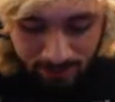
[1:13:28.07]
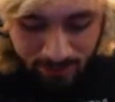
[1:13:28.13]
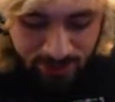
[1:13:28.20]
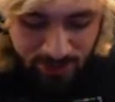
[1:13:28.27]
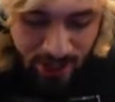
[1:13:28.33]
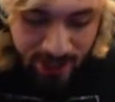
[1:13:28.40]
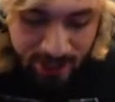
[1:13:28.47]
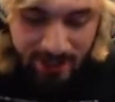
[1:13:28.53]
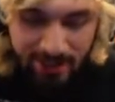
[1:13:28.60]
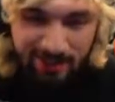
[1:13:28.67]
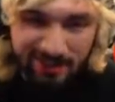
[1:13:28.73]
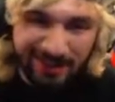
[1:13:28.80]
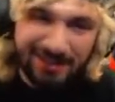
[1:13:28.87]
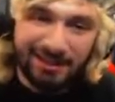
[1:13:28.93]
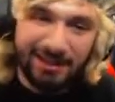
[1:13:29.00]
shiny,
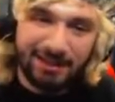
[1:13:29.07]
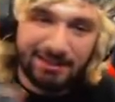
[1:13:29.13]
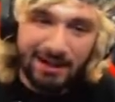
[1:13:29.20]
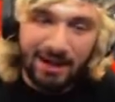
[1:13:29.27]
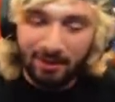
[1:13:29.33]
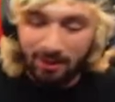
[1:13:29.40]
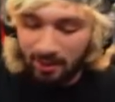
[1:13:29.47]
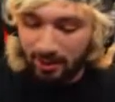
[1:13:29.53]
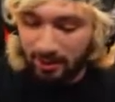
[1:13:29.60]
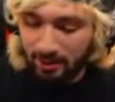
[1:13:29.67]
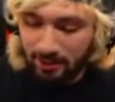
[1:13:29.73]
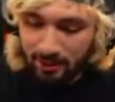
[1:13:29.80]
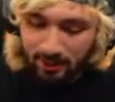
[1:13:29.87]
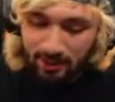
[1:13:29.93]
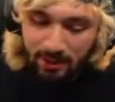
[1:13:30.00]
it, it's kind of hard.
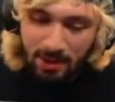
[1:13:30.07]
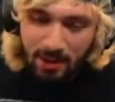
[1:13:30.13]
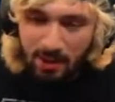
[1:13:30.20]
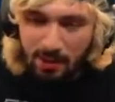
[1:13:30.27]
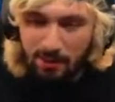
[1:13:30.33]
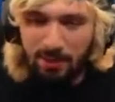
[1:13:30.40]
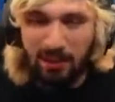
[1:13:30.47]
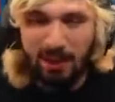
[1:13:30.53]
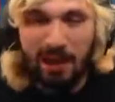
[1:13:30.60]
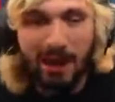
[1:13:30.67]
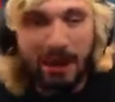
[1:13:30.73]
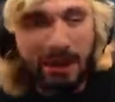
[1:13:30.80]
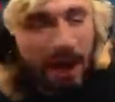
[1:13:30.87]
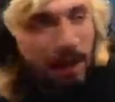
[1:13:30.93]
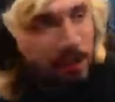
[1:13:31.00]
But
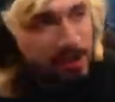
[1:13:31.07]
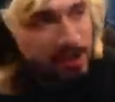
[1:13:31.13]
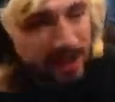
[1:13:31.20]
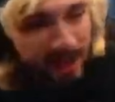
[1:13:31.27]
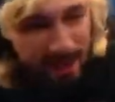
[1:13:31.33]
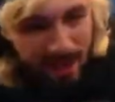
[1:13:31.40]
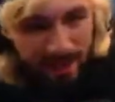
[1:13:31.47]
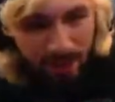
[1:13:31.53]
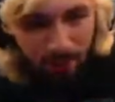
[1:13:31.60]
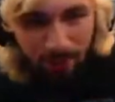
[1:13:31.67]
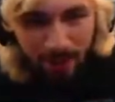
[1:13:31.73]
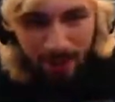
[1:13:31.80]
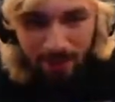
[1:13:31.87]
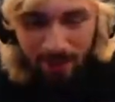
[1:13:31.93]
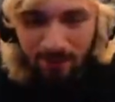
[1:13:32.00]
like I would say, like a
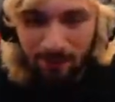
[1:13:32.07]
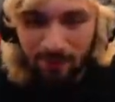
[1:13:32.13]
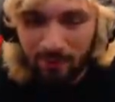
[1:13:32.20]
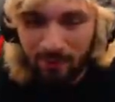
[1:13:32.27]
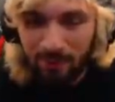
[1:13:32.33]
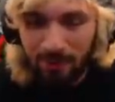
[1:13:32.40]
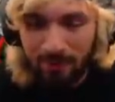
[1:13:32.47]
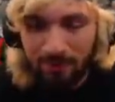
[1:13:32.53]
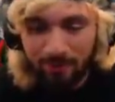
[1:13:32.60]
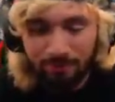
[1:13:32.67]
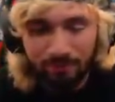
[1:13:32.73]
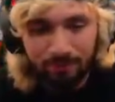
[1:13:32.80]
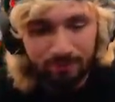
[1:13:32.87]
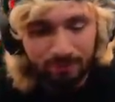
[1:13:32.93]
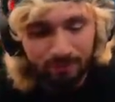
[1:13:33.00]
regular full art,
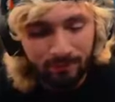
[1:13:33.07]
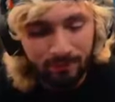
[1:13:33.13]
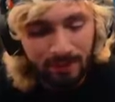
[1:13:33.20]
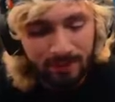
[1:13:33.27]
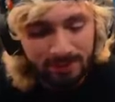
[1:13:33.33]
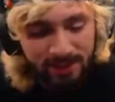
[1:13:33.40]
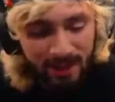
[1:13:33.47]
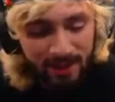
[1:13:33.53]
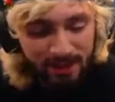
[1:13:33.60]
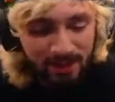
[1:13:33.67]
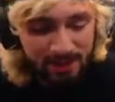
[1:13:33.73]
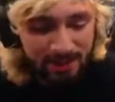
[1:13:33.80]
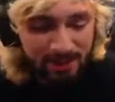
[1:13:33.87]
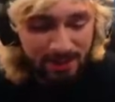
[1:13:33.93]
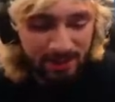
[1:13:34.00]
it's kind of
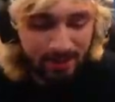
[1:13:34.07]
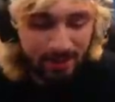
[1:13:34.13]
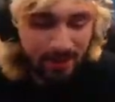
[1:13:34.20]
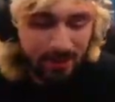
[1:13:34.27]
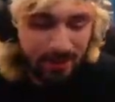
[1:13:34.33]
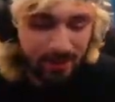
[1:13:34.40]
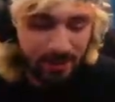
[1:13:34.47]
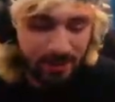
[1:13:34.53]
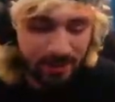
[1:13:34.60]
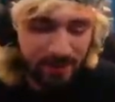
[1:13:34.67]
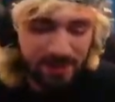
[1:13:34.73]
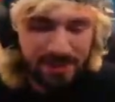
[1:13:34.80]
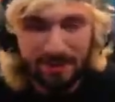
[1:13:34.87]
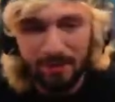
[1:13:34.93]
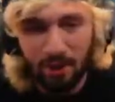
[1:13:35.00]
easy.
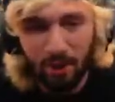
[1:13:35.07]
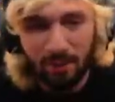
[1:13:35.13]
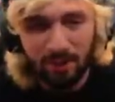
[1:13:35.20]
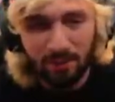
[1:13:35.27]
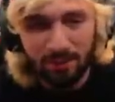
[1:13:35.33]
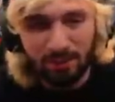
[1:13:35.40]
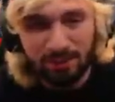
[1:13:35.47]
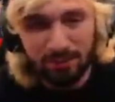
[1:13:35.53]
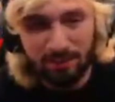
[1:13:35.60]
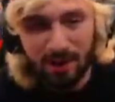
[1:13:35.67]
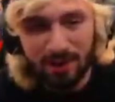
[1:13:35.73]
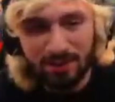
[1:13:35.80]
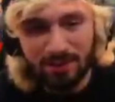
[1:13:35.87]
Especially if you open a booster box,